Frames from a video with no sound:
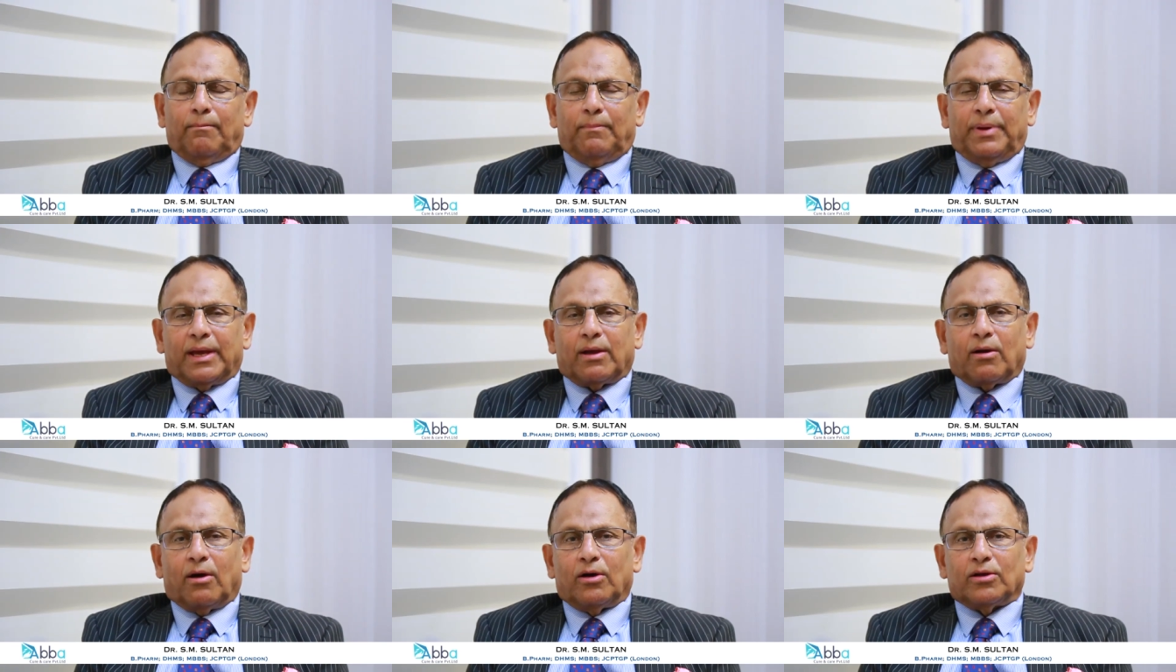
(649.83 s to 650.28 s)

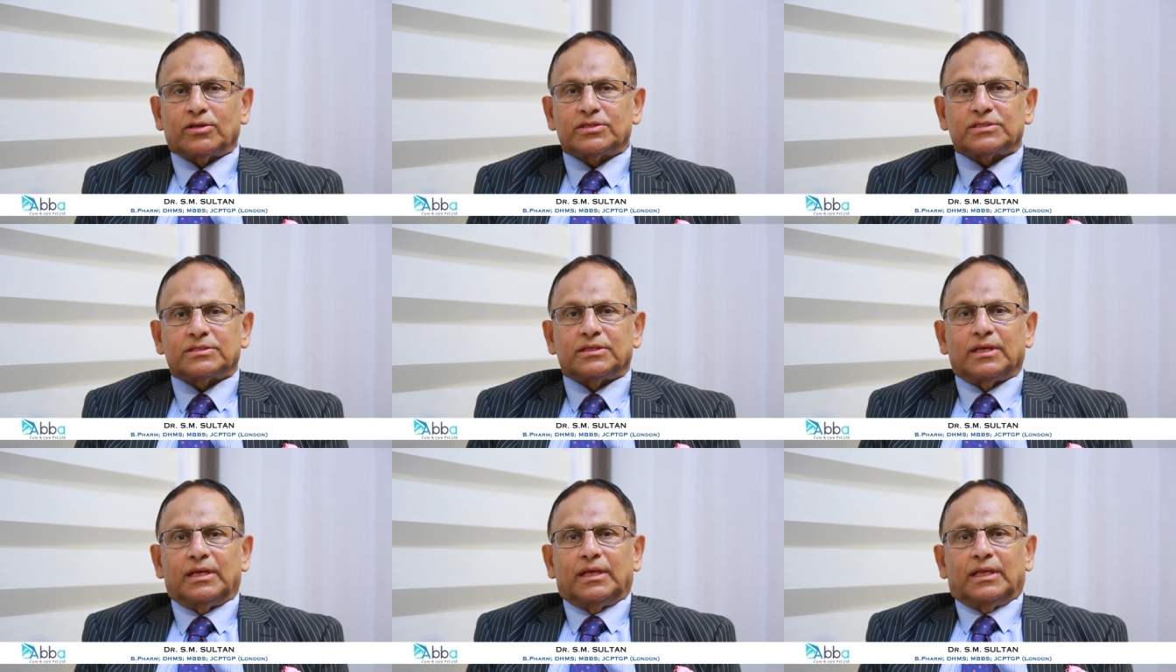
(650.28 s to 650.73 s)

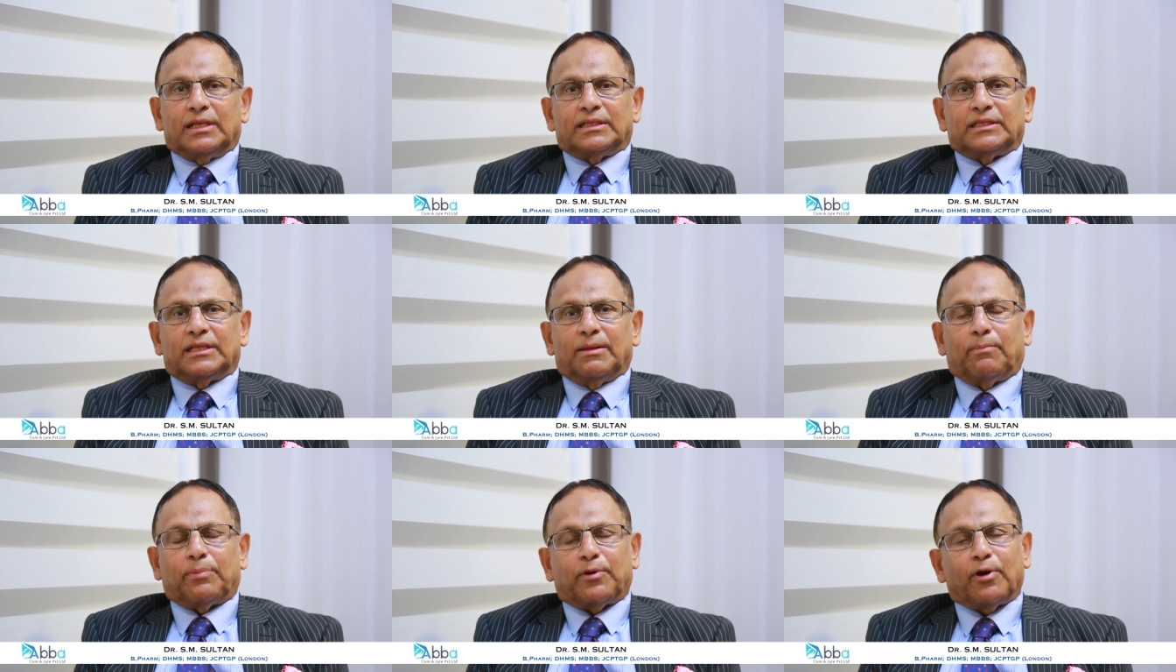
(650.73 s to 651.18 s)
because
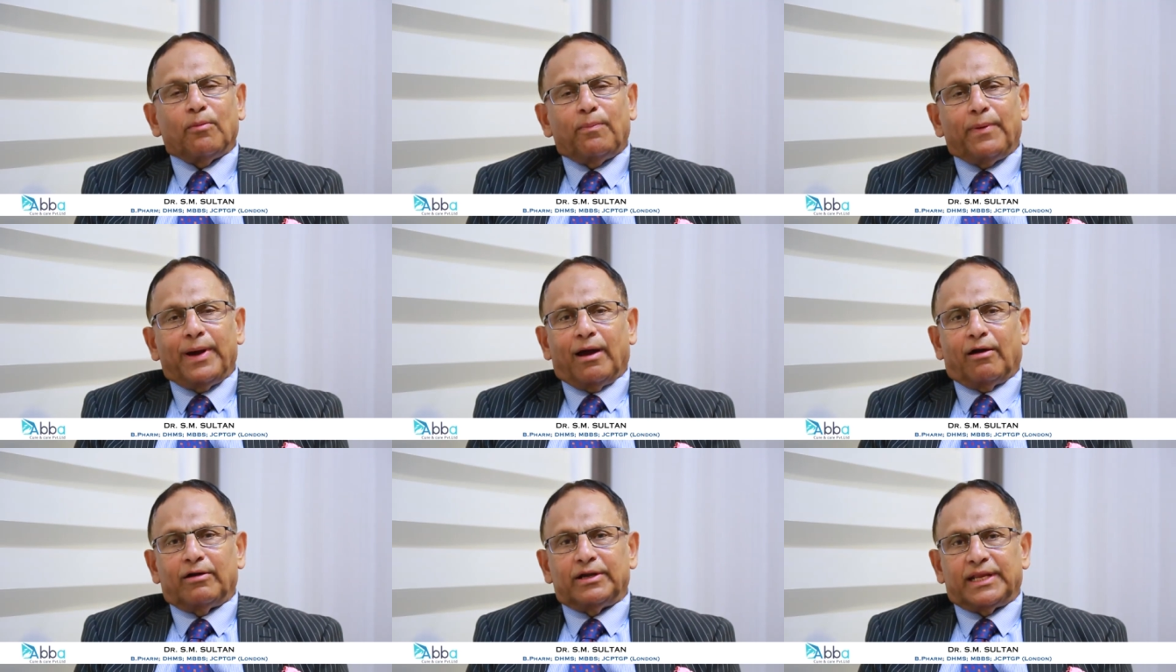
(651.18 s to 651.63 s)
the
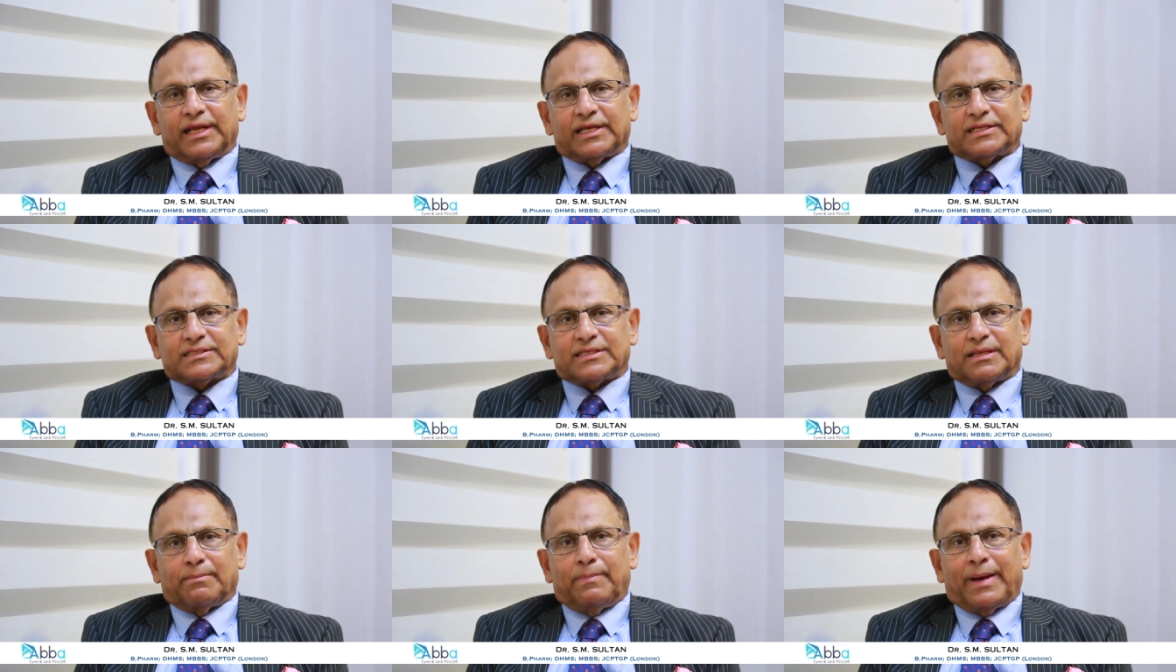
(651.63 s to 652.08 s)

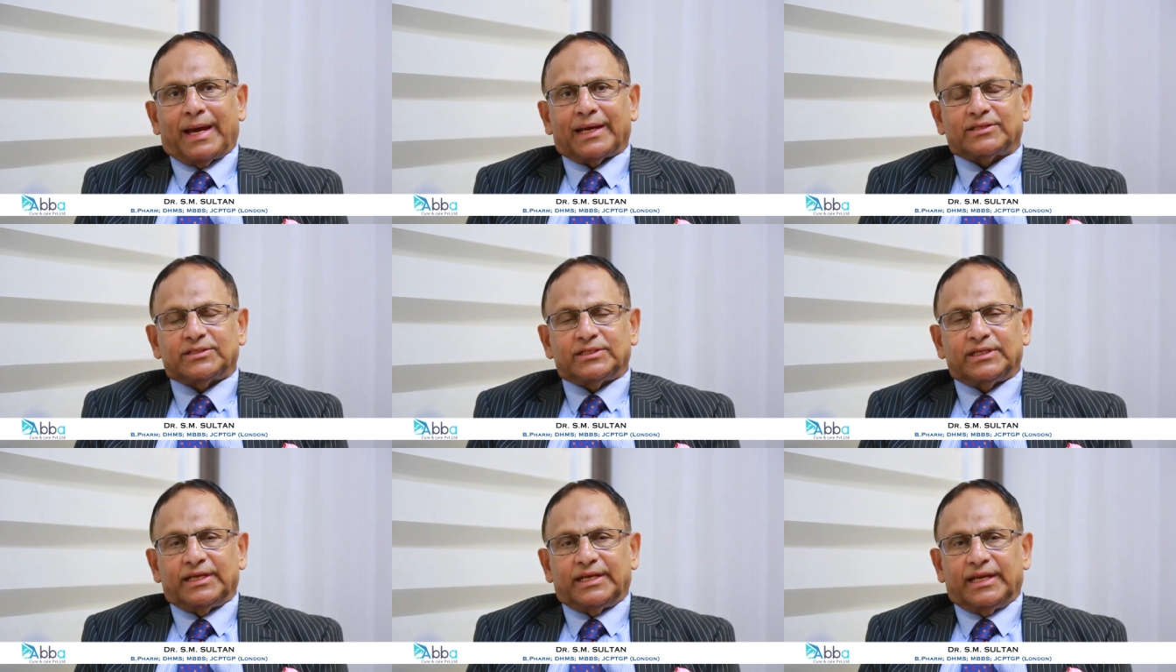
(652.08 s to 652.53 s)
probiotics, the
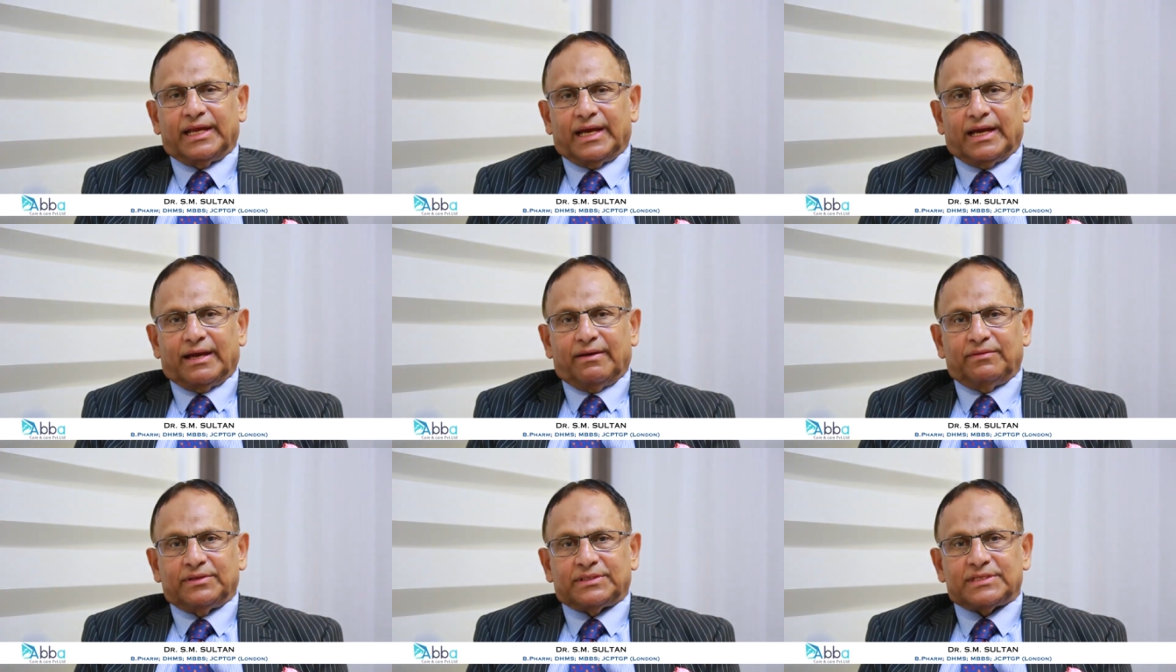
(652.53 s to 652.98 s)

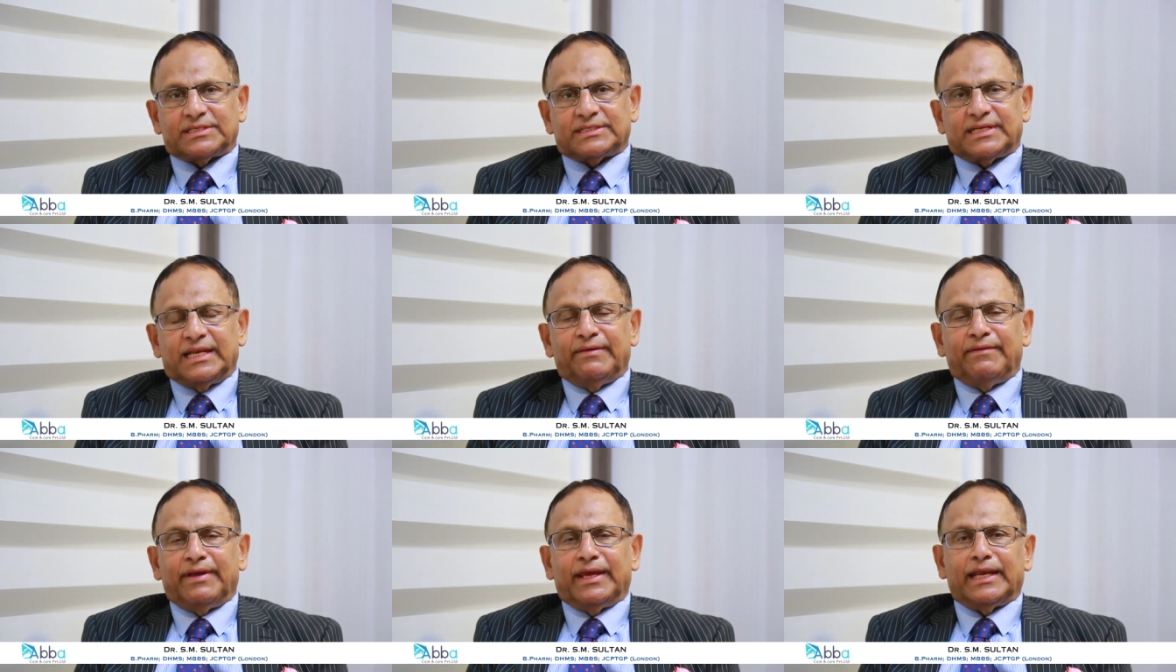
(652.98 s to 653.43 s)
bacteria which
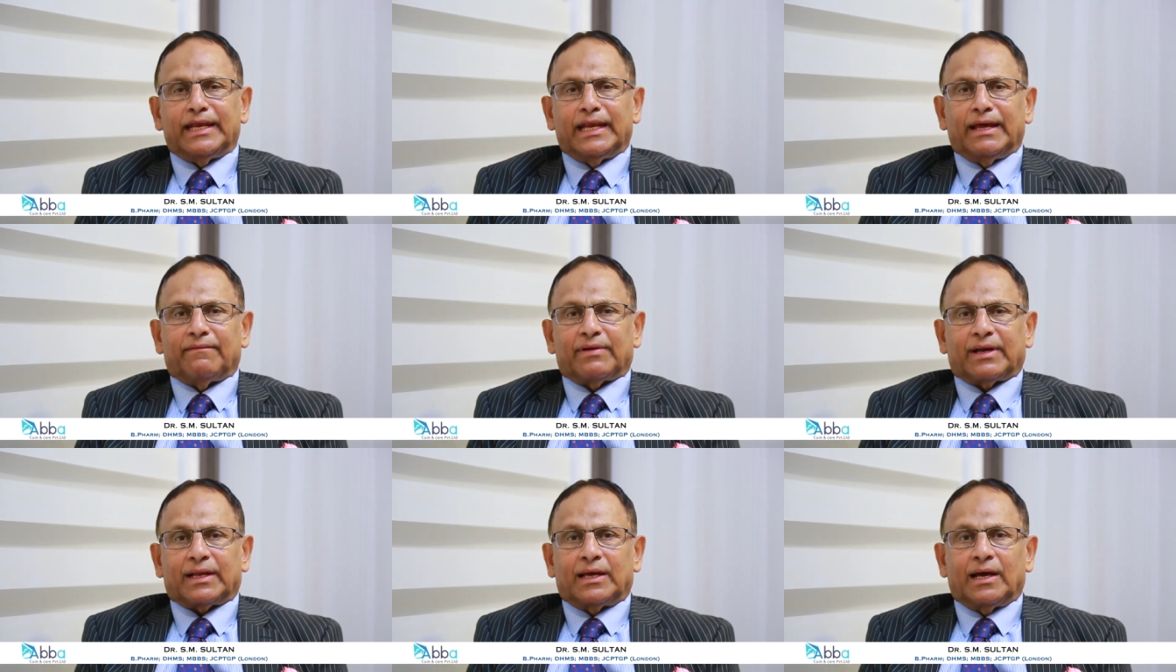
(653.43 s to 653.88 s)
is living in
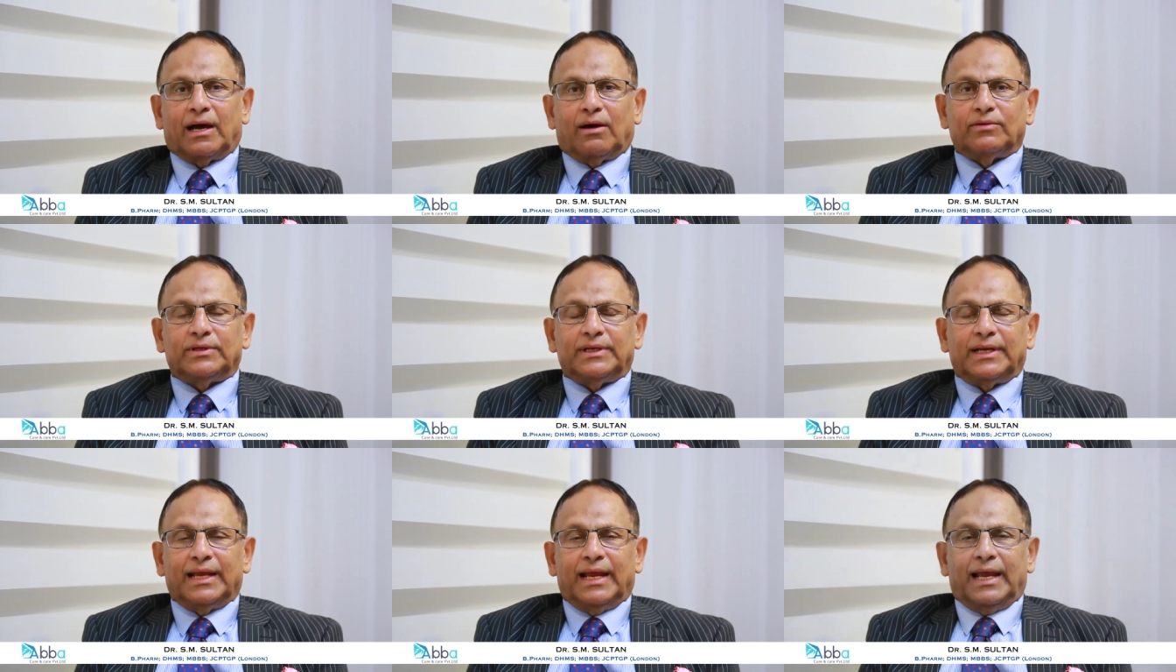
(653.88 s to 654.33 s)
our
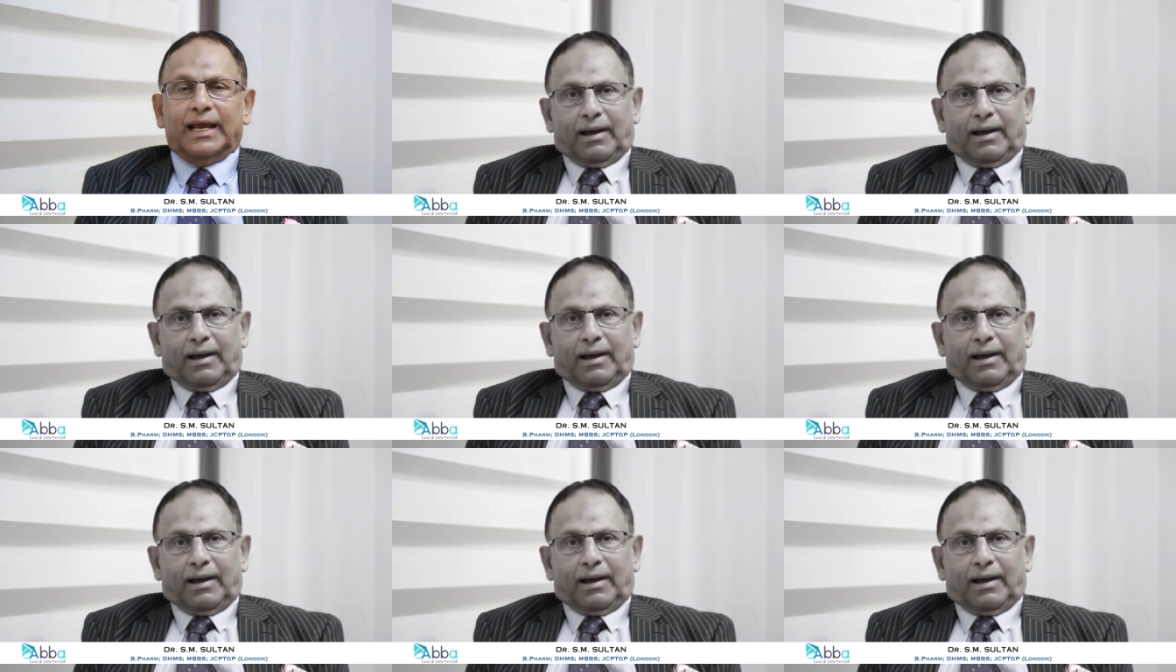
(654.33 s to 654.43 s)
gut,